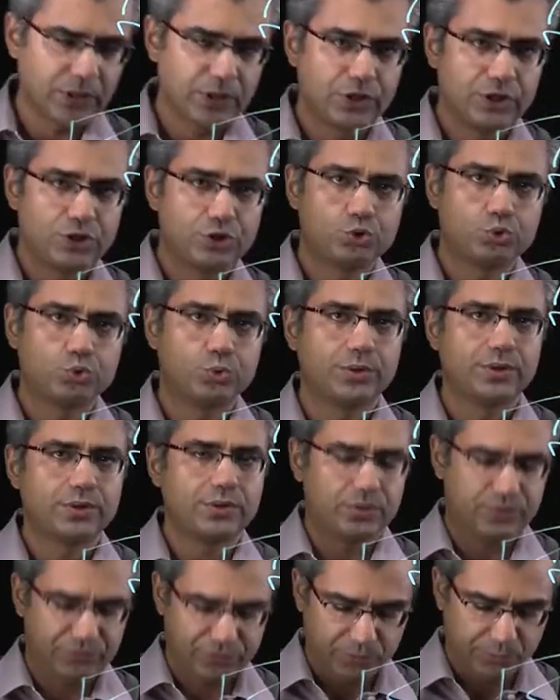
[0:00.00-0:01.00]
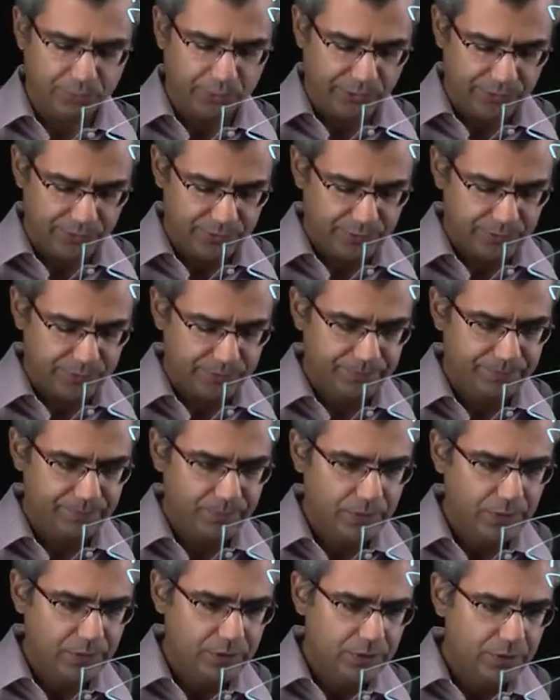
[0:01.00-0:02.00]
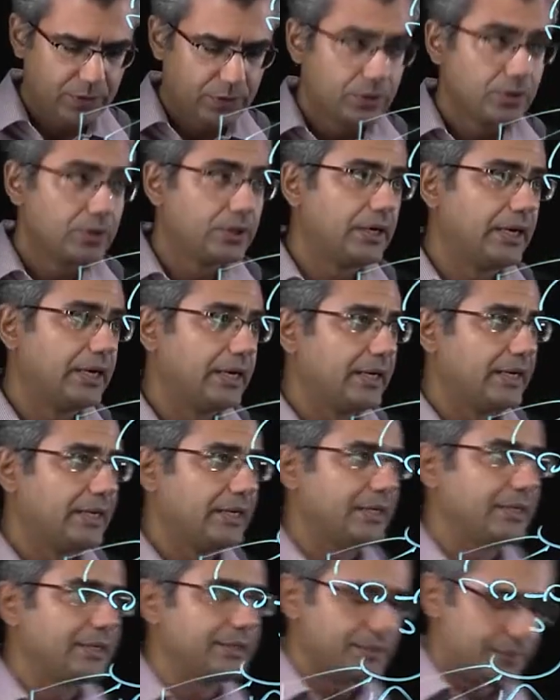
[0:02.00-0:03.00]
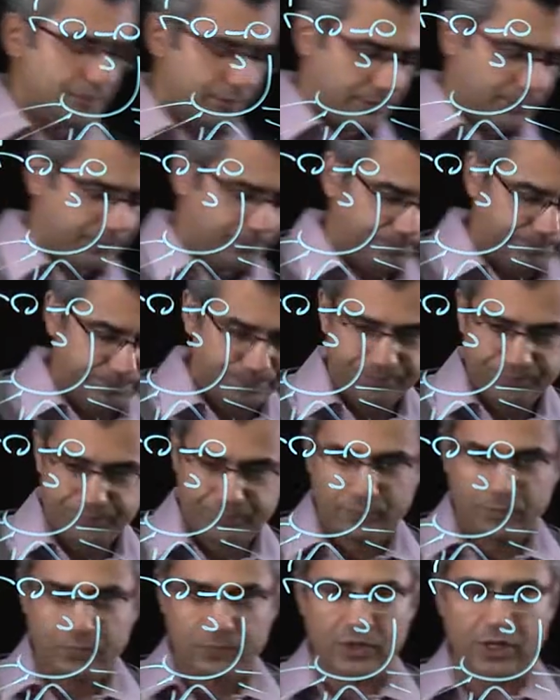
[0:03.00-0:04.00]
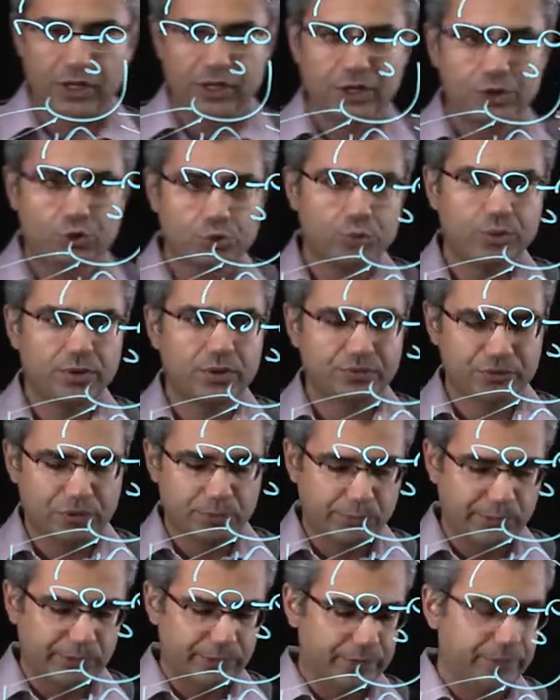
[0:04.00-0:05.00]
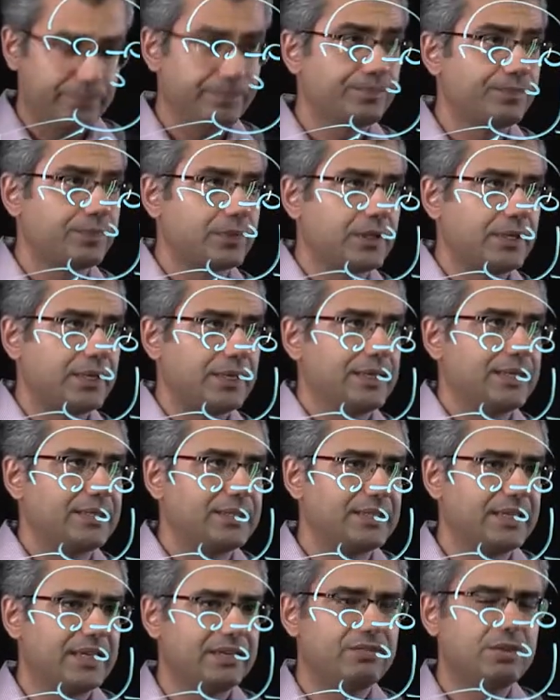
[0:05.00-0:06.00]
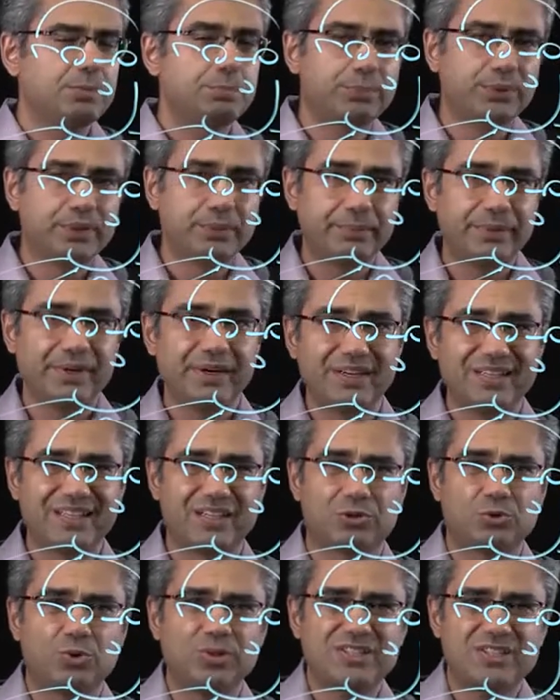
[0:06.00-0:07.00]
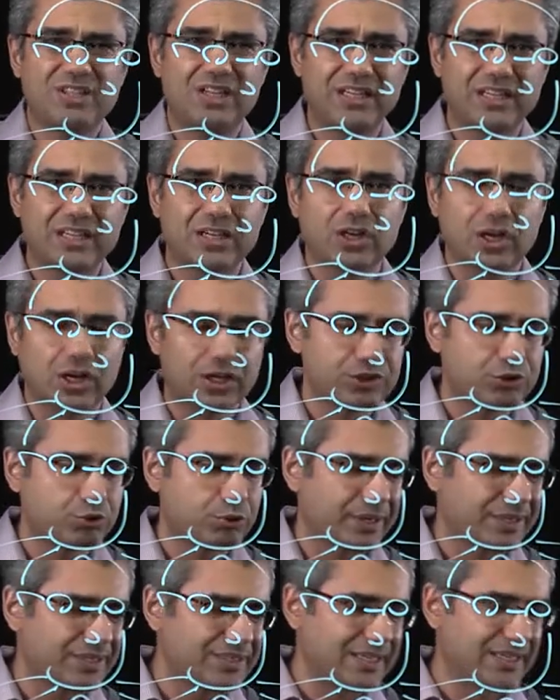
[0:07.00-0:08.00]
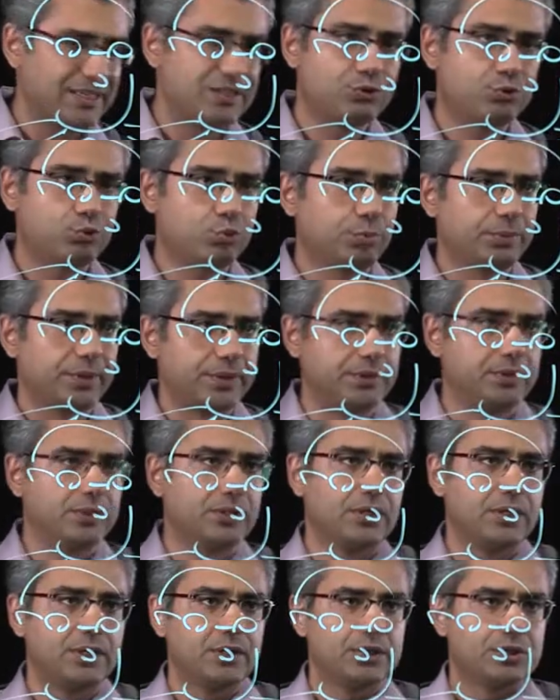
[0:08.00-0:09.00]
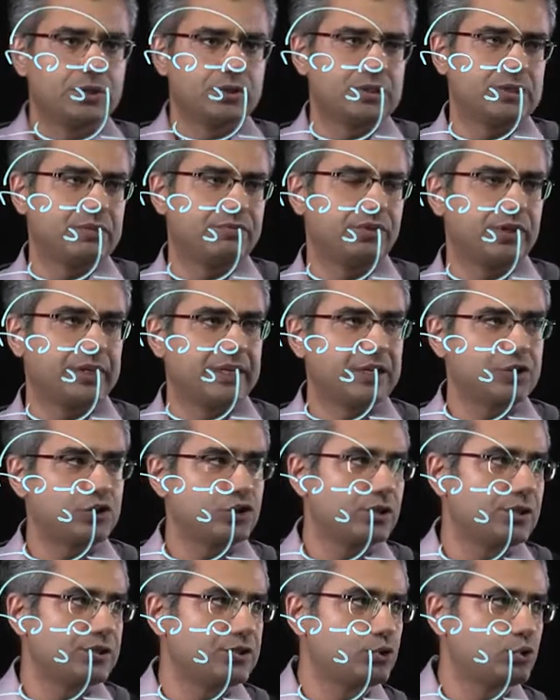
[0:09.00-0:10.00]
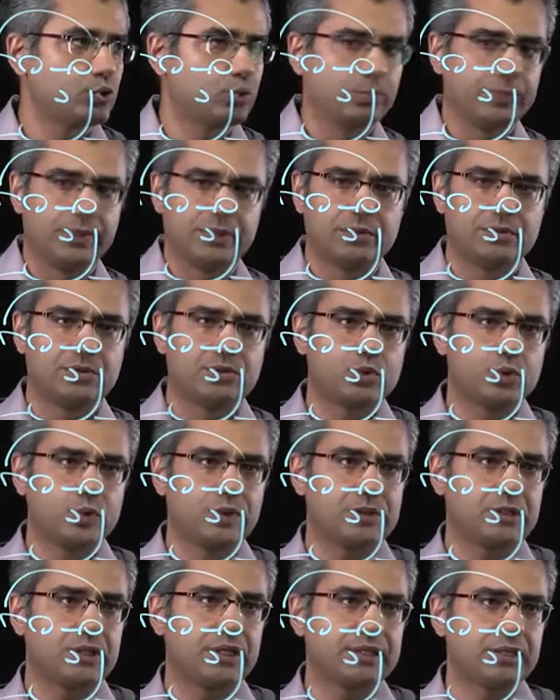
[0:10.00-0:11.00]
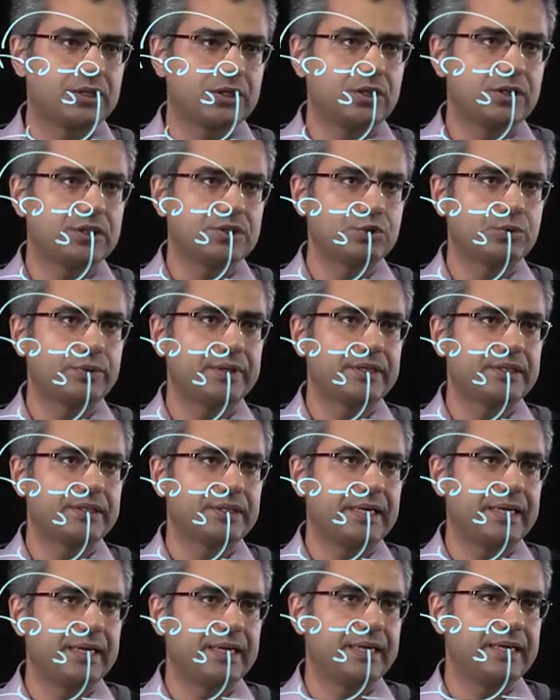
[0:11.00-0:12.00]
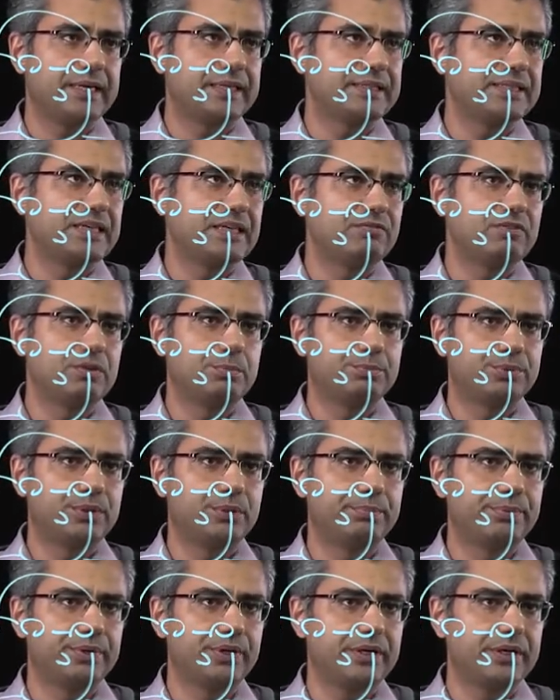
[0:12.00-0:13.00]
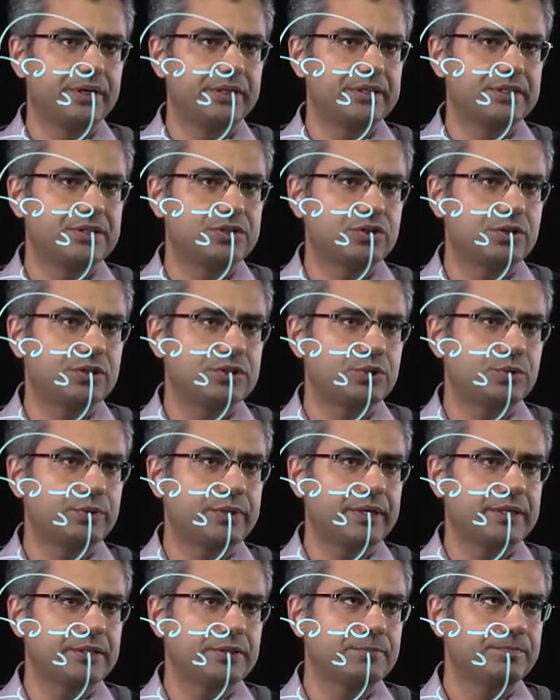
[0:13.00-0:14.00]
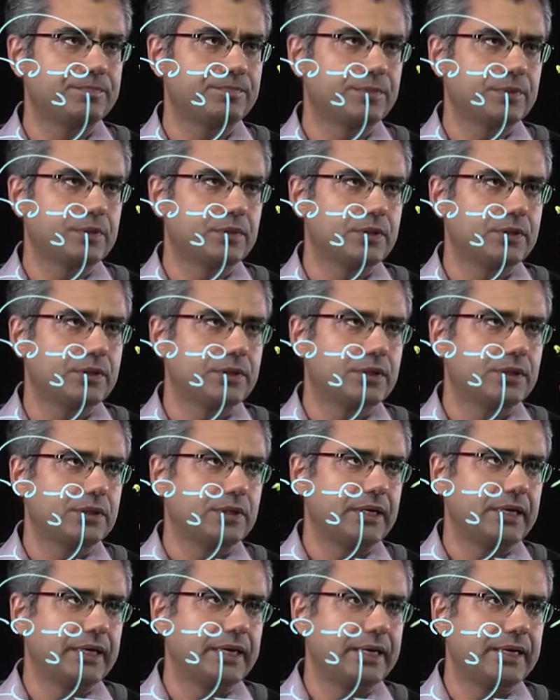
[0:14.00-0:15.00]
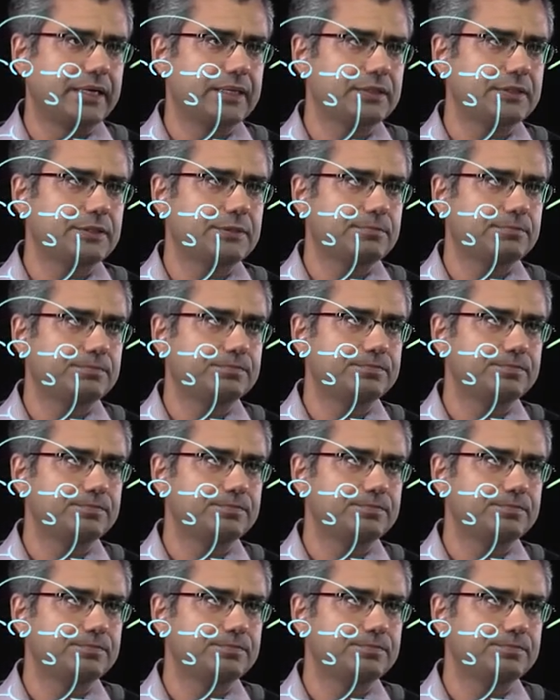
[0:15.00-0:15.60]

Issuer of the bonds. And the issuer of the bond, they will prepare the, so it's like a contract, it's an instrument. It's a financial instrument. So it's like a contract, and they will prepare this contract, and